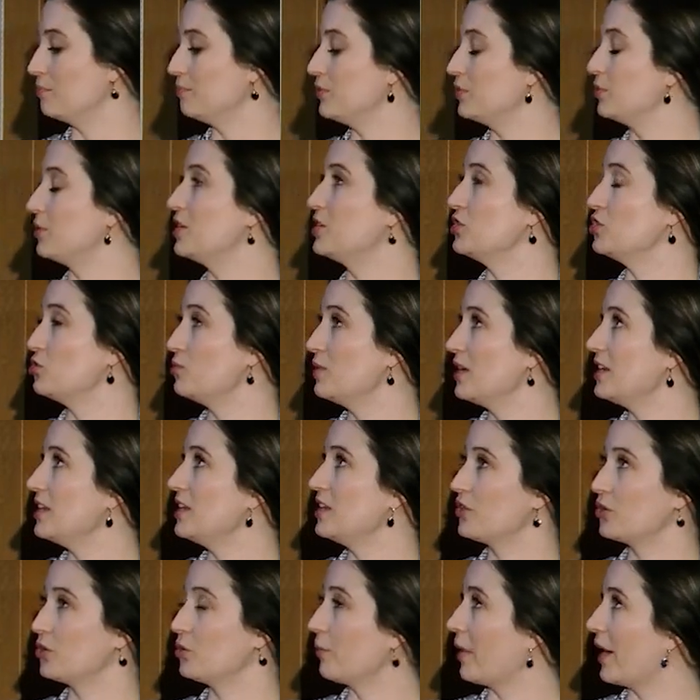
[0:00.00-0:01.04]
you can do it
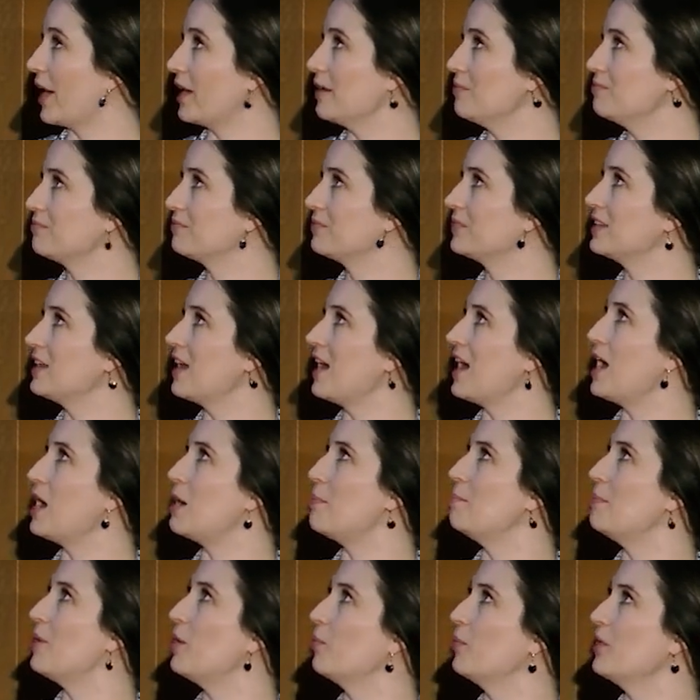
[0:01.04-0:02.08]
either way,
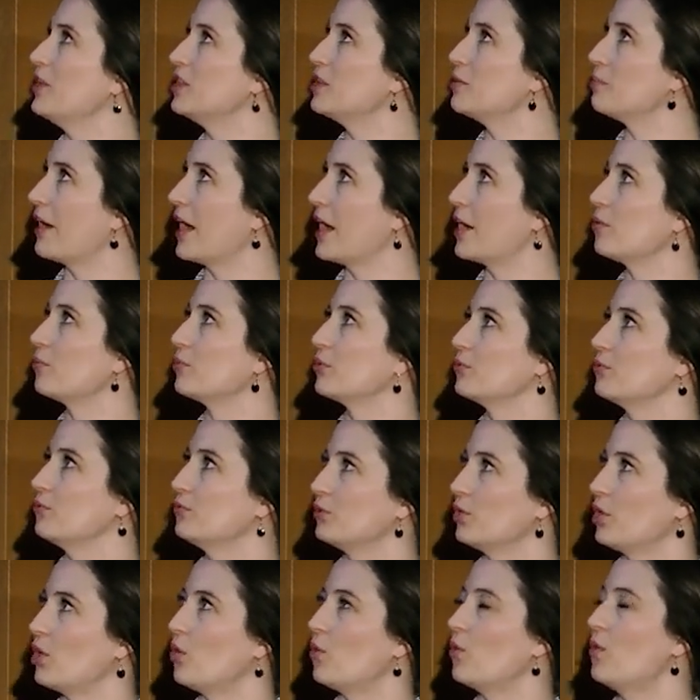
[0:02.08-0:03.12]
but with the BioRoot
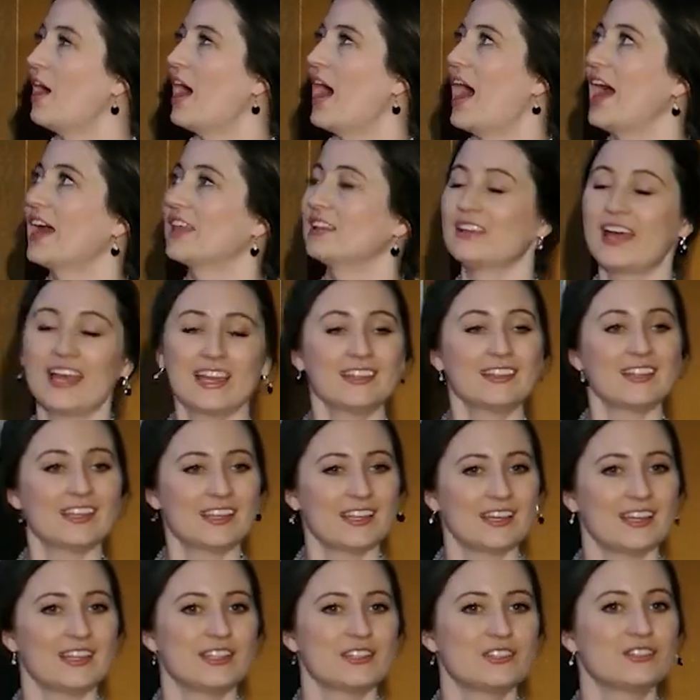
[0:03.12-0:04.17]
Flow, I like that
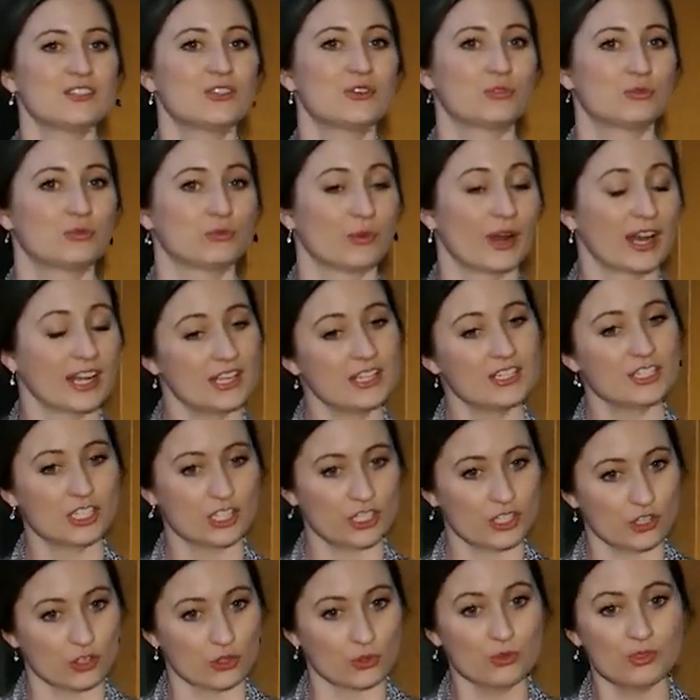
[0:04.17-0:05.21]
it is ready
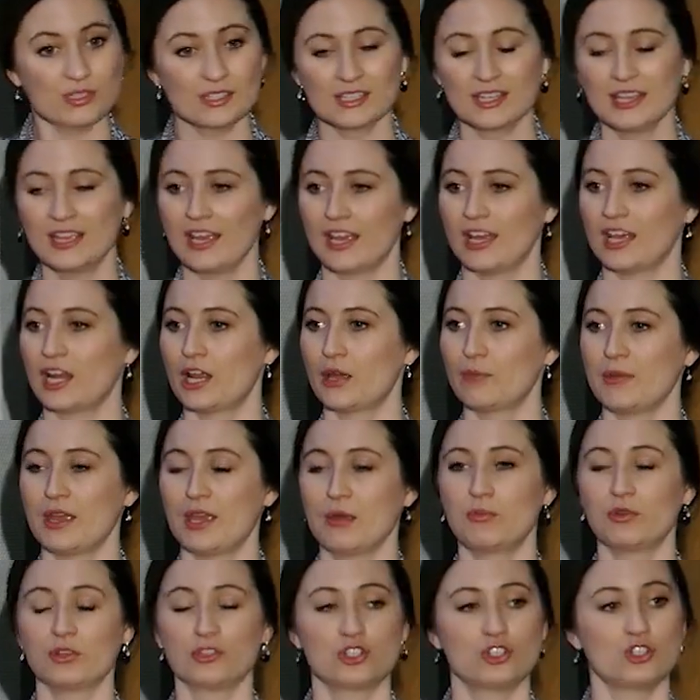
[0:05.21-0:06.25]
to use and I'm
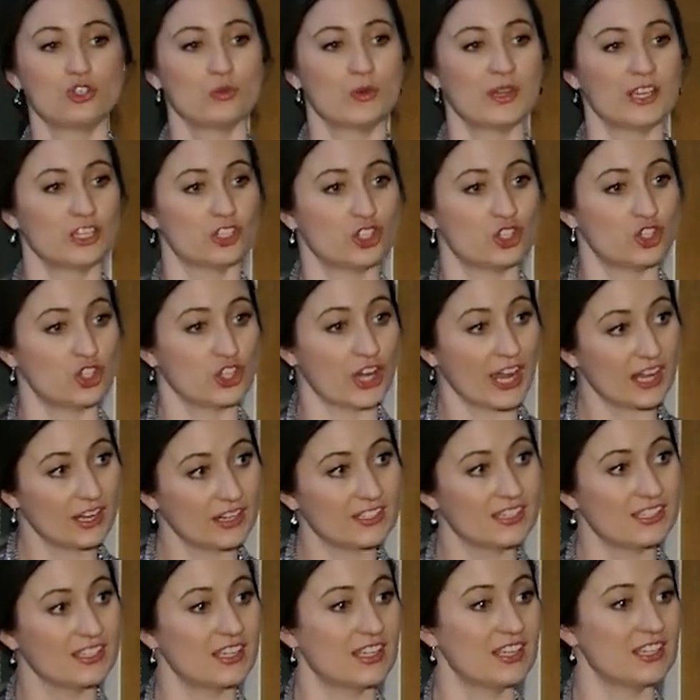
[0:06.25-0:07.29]
able to
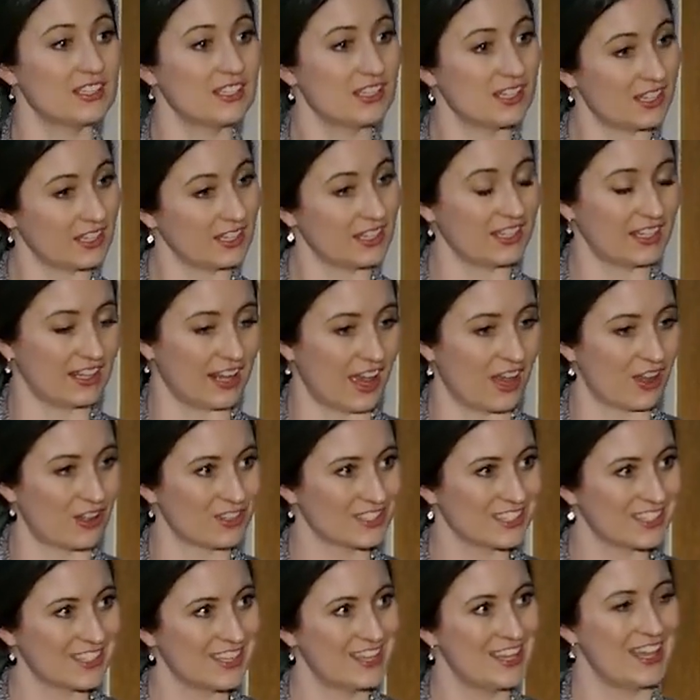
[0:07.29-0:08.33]
inject into the
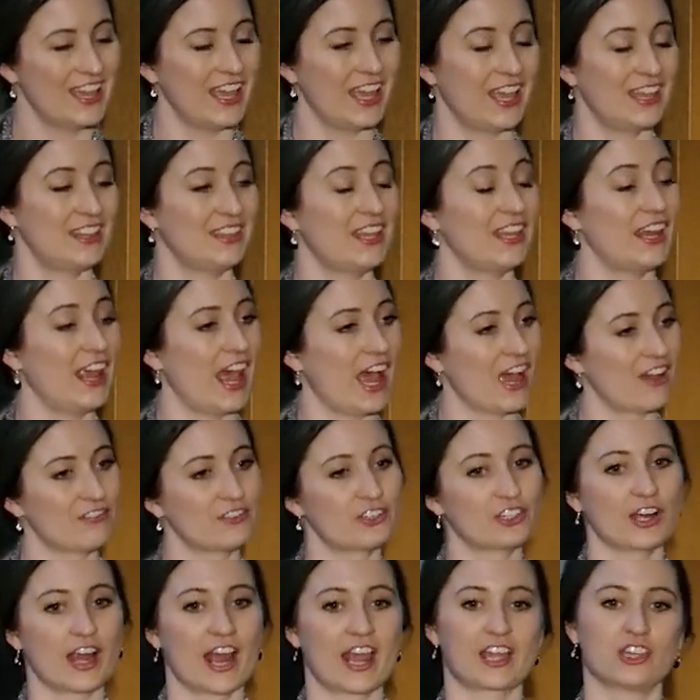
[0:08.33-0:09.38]
canals. And then
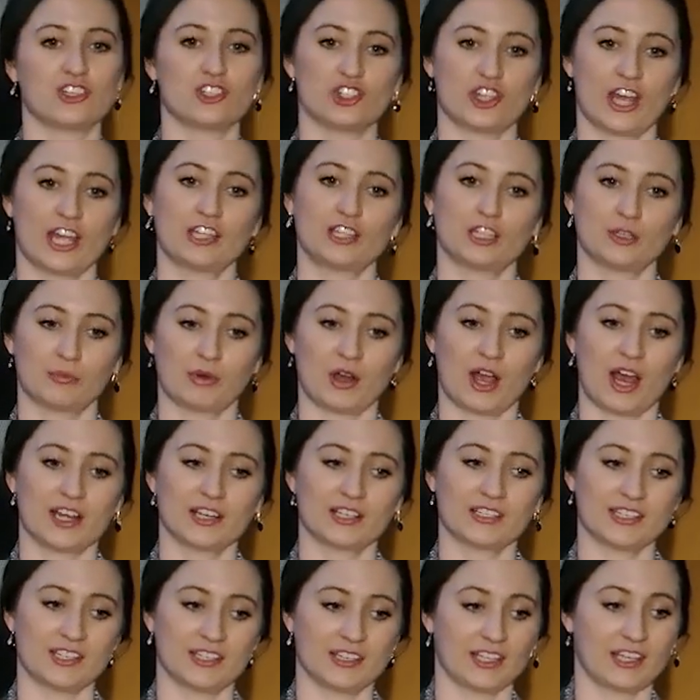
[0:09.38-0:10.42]
after I inject the
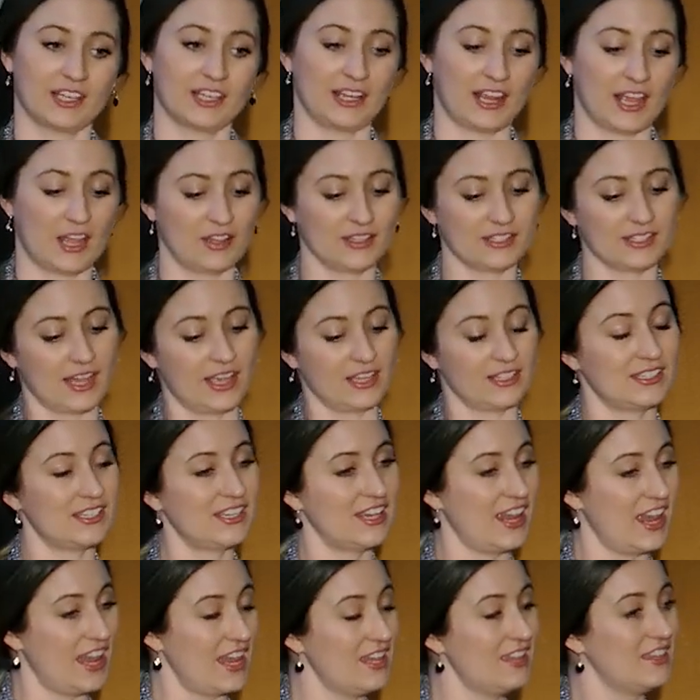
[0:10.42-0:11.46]
product in the canals, I
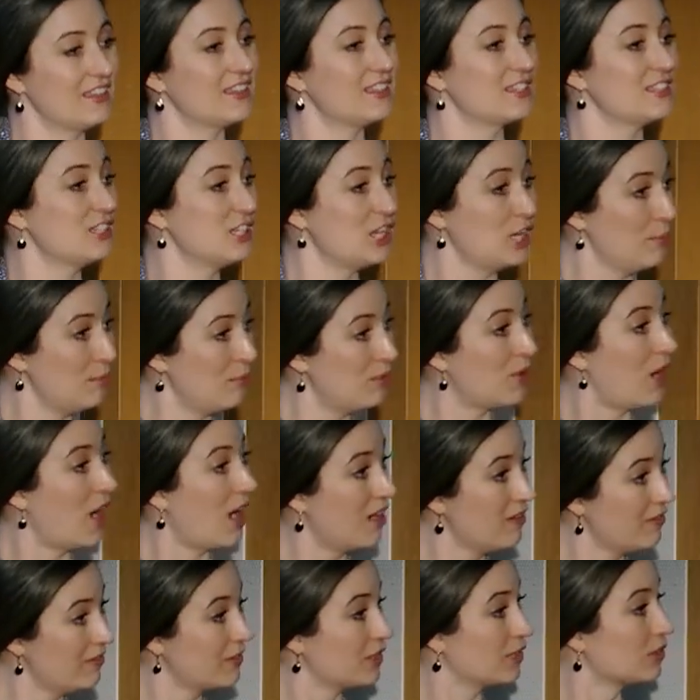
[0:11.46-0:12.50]
take the tip
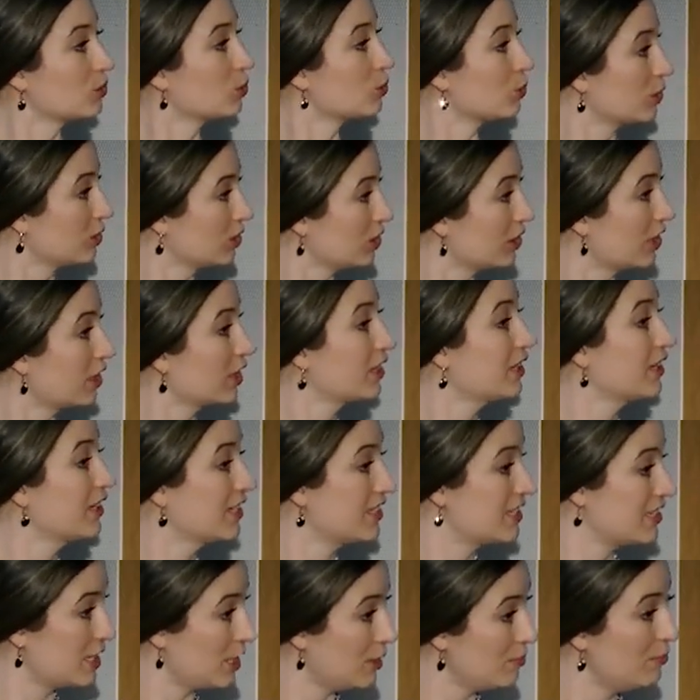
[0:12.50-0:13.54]
off, the lure lock
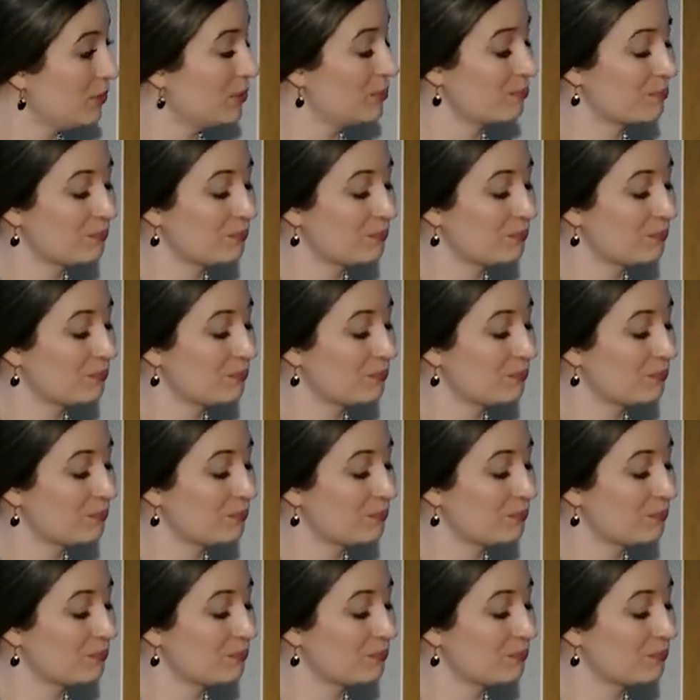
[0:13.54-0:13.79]
tip,